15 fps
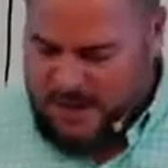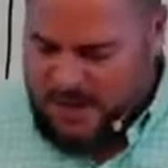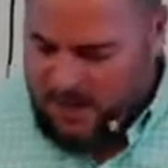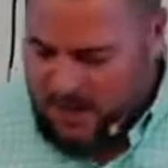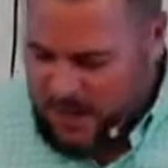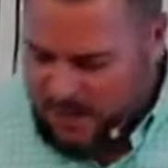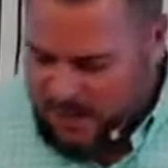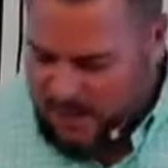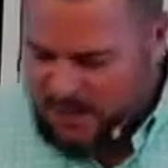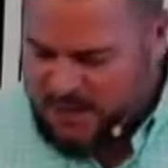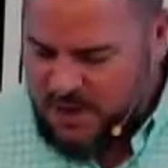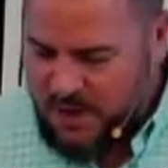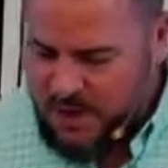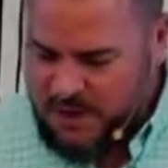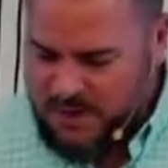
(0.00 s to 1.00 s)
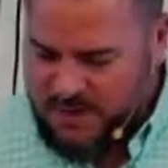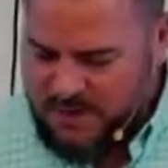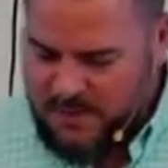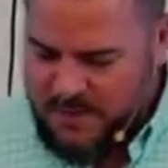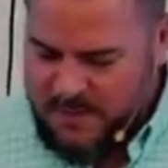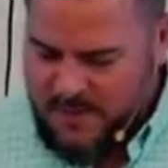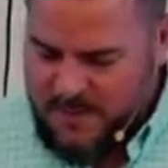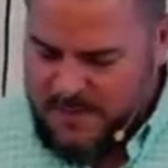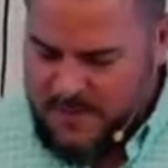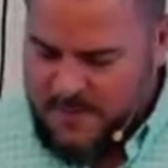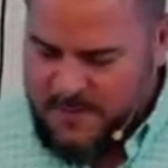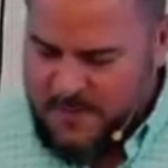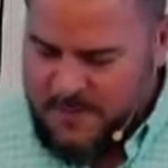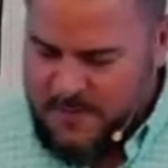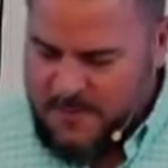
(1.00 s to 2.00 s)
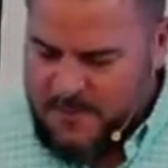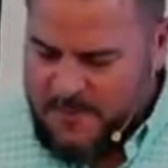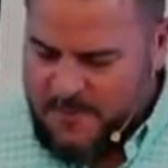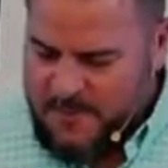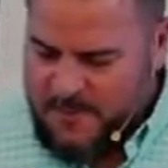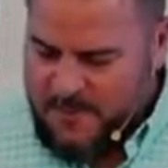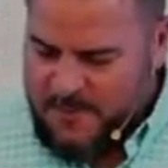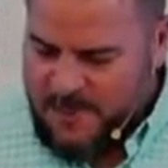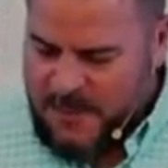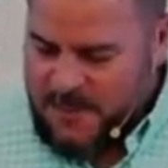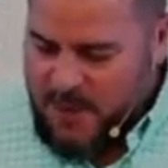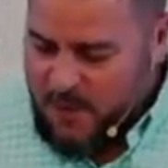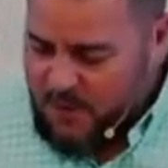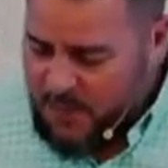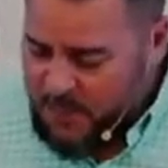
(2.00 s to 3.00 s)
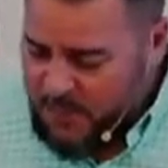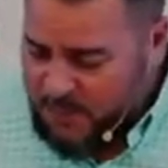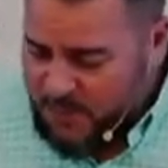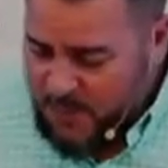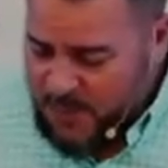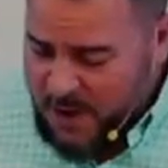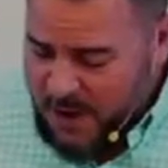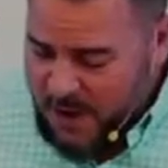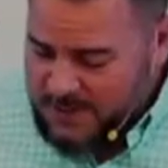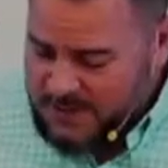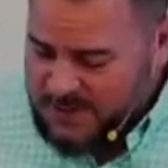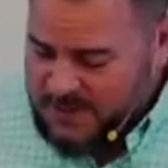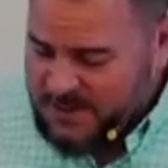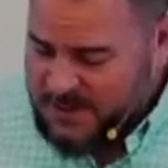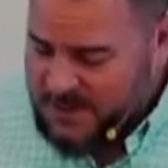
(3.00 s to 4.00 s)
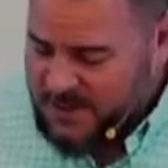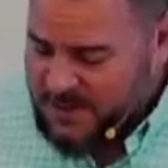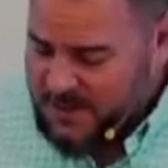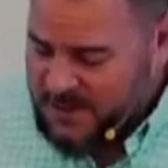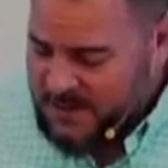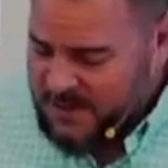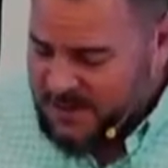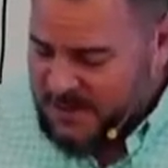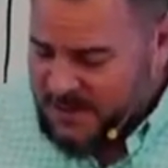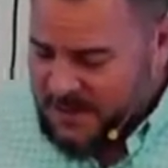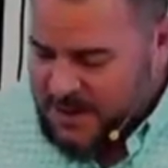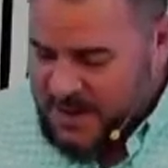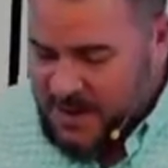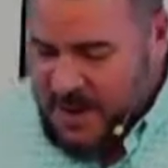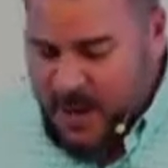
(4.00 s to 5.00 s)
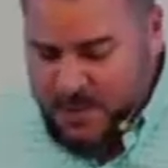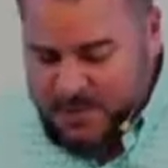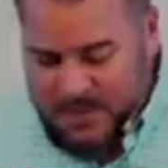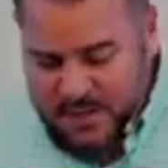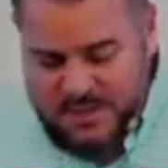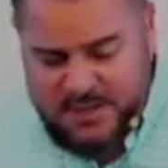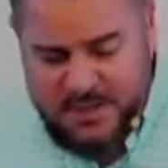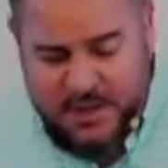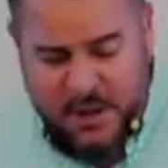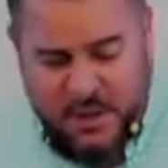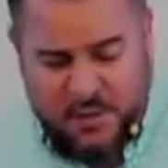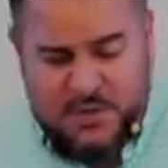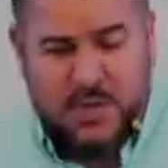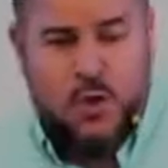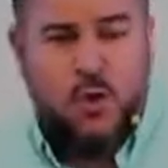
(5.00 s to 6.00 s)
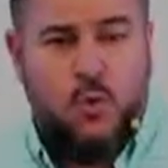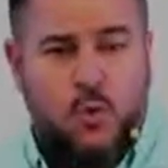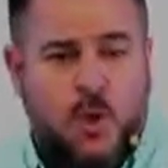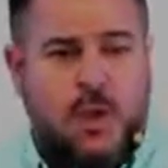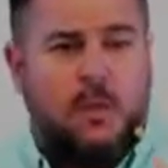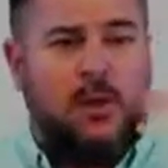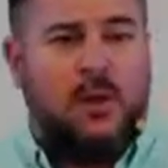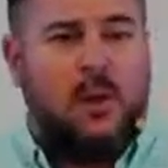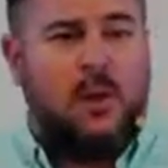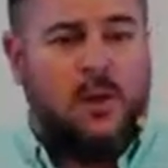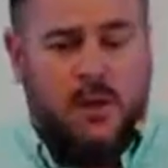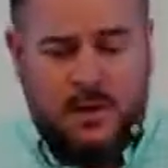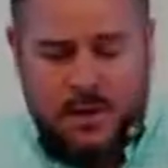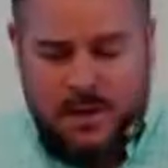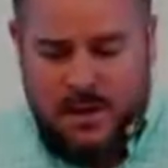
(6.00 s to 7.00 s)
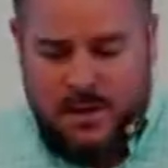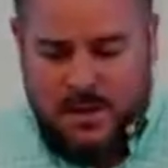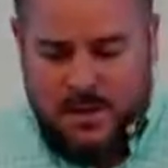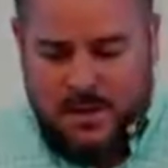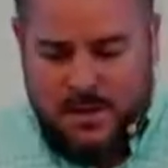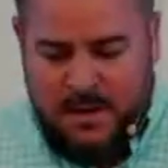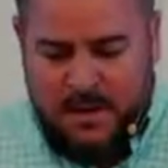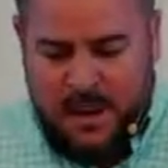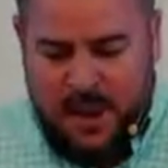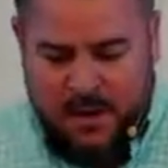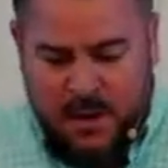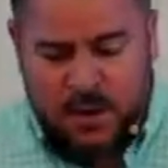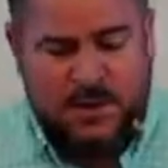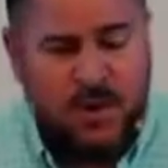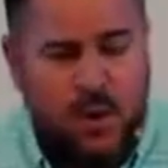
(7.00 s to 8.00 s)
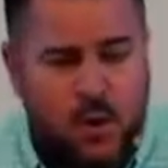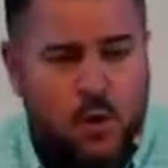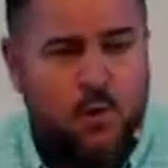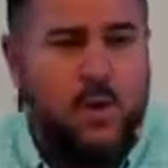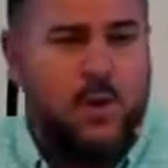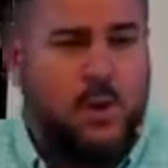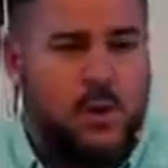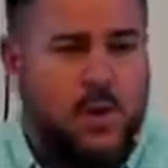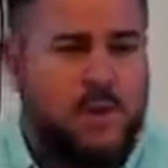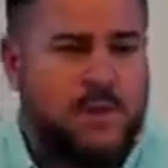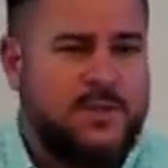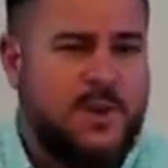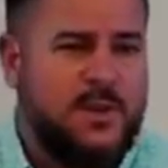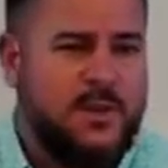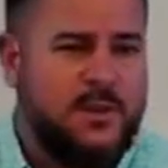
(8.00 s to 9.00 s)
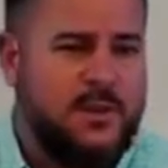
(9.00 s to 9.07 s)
where he was going. And therefore, for us, it helps us to know to whom we belong and to whom we will return.